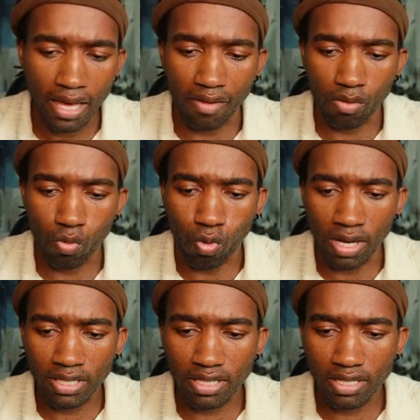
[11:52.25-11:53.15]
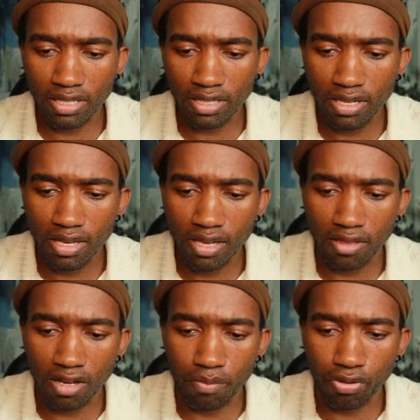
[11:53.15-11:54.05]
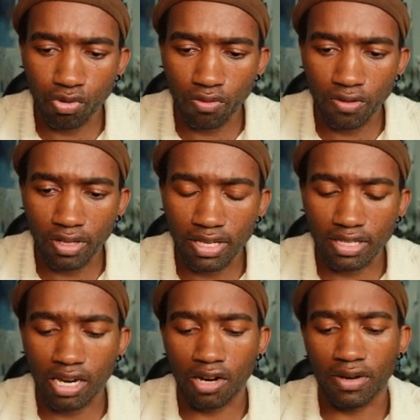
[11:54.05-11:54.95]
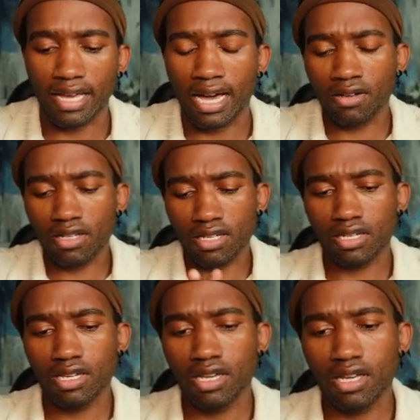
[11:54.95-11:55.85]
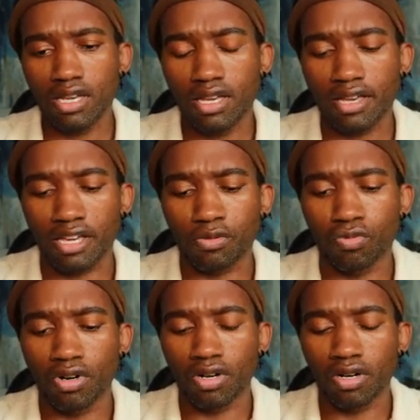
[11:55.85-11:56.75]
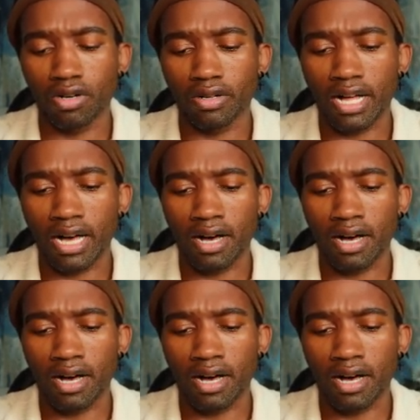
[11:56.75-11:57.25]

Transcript: And then once the approval is carried out, it will